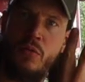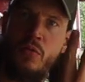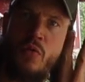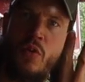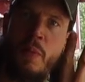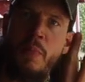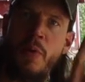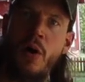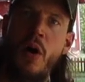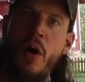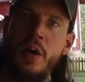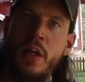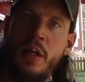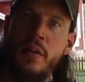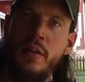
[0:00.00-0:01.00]
gripper
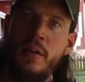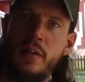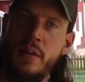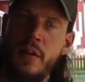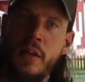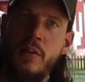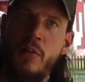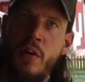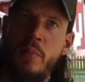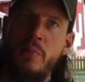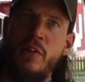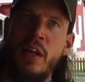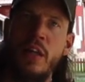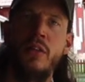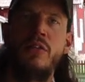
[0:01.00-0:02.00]
on it that
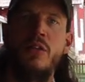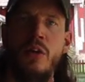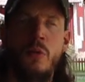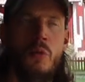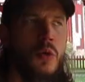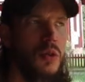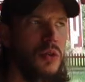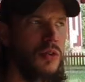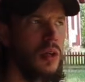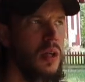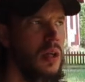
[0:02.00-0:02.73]
grips into the wood,